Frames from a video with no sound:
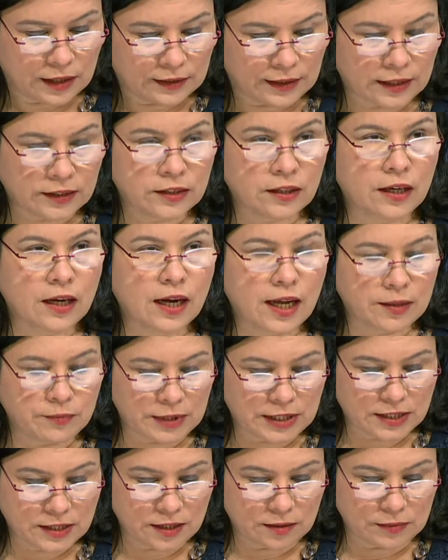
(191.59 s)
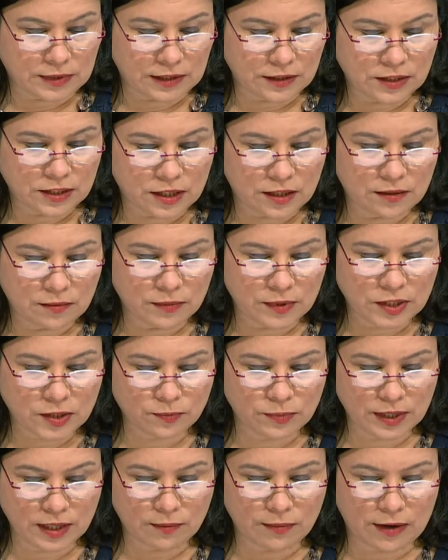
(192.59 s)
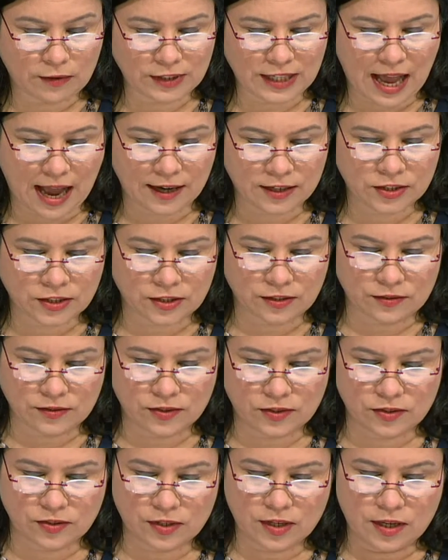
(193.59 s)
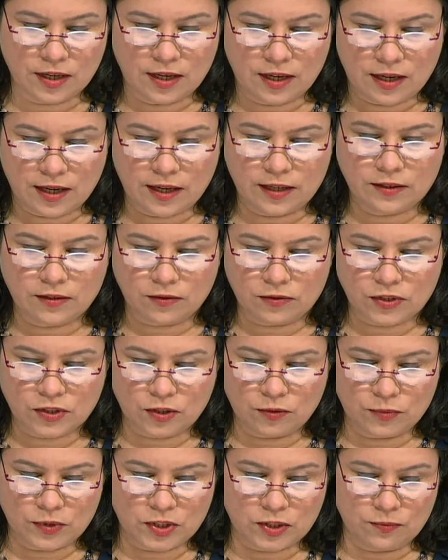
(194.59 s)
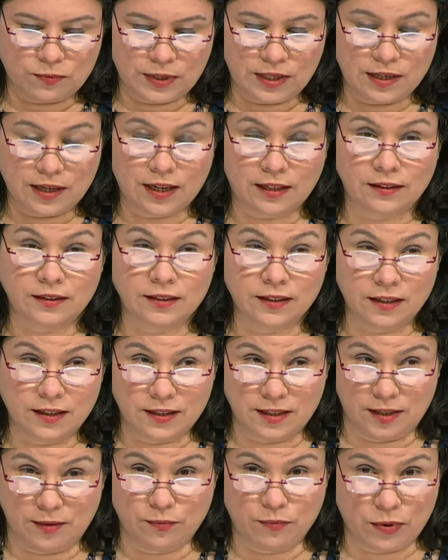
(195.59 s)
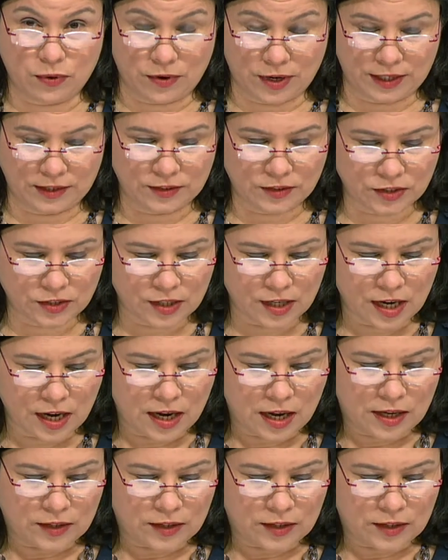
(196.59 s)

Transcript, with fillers: that the climate summit must be about actions and also must be a turning point.